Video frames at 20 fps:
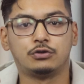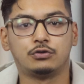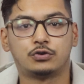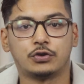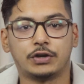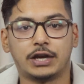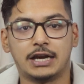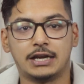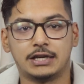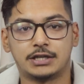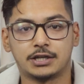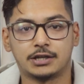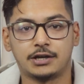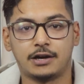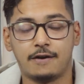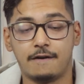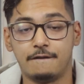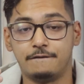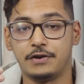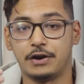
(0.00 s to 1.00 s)
you to
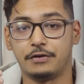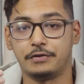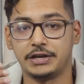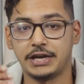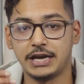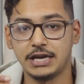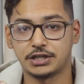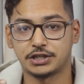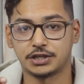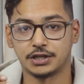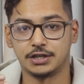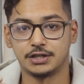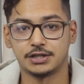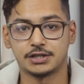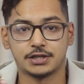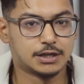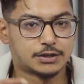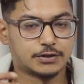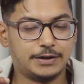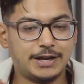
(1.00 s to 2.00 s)
enter variations.
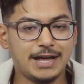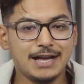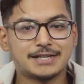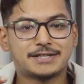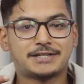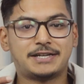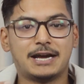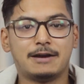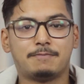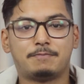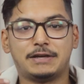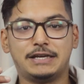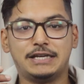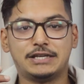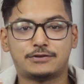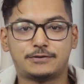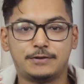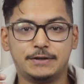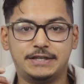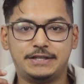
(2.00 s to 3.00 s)
So next step
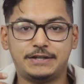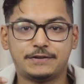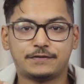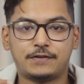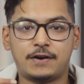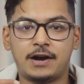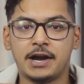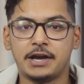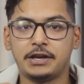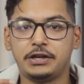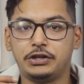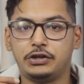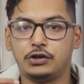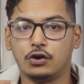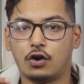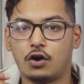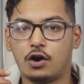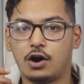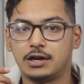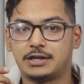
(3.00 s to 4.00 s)
is to define
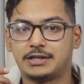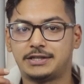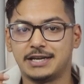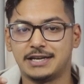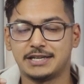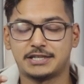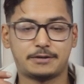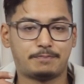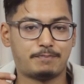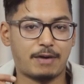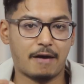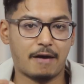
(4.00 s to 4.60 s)
your test